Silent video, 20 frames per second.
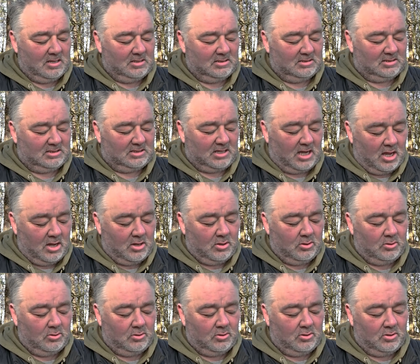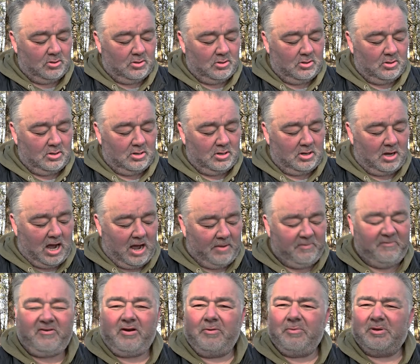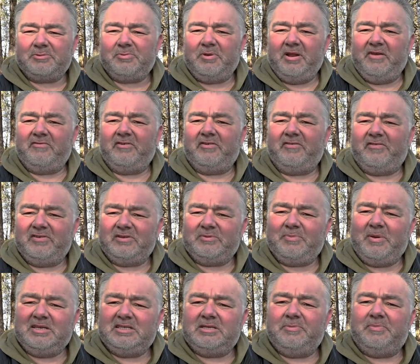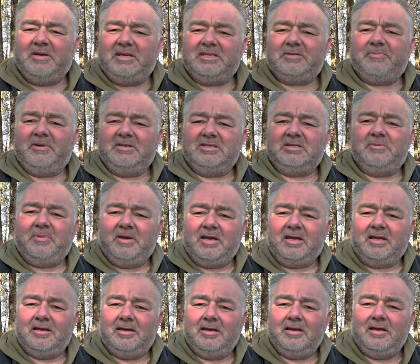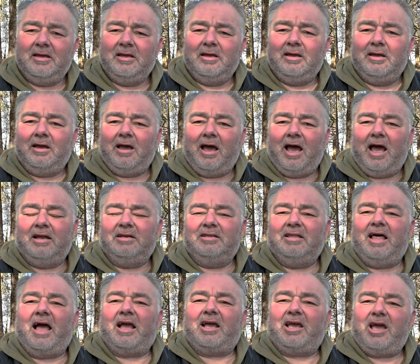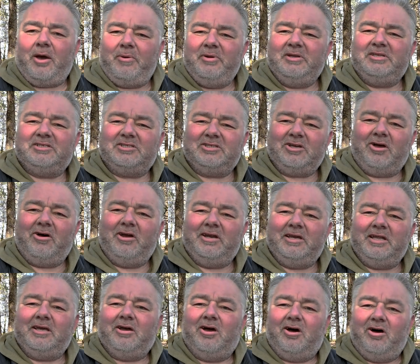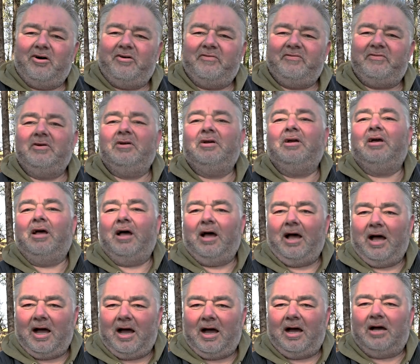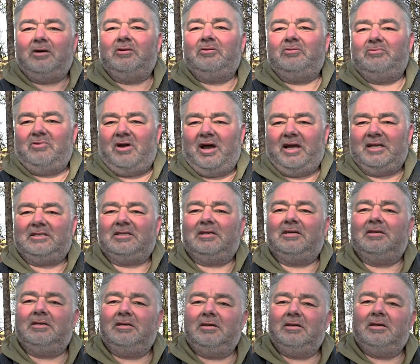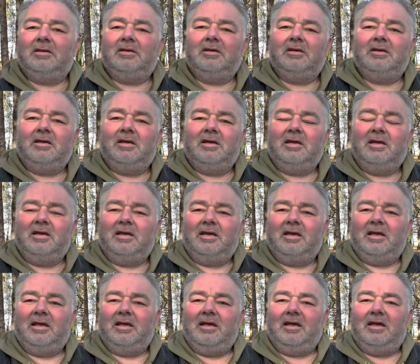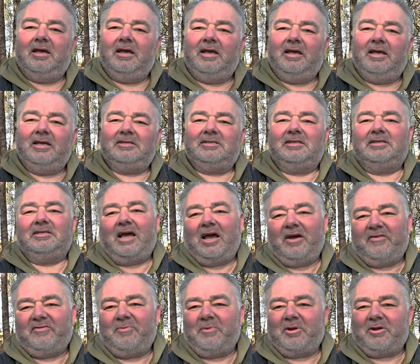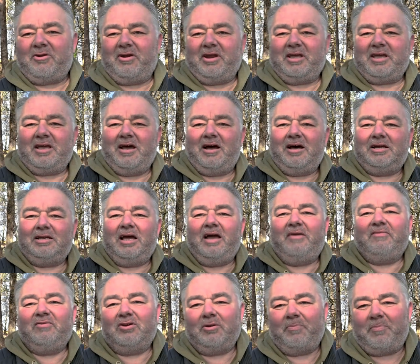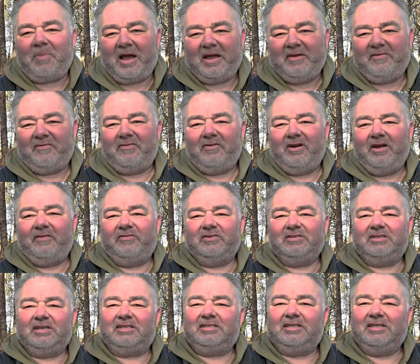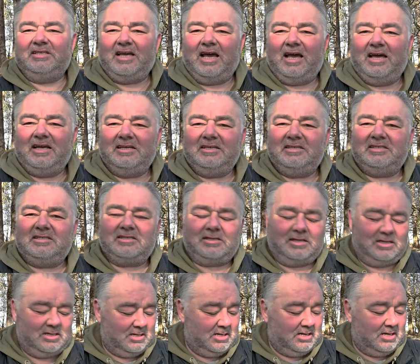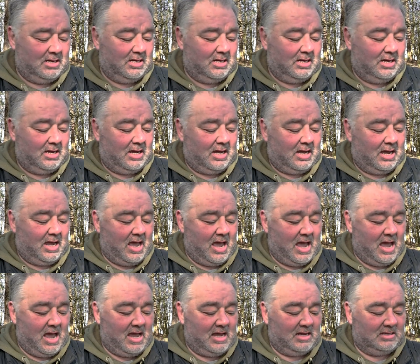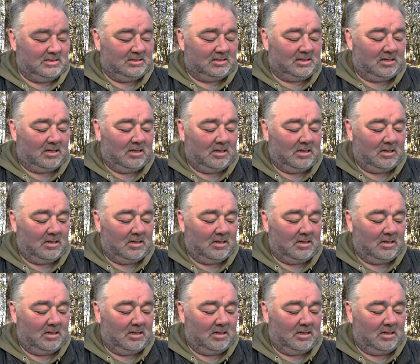So I'm very much a believer, if it's meant to be, it's meant to be. And that coinciding of, right, it's the day after my credit card, I haven't got to pay for it for 60 days, and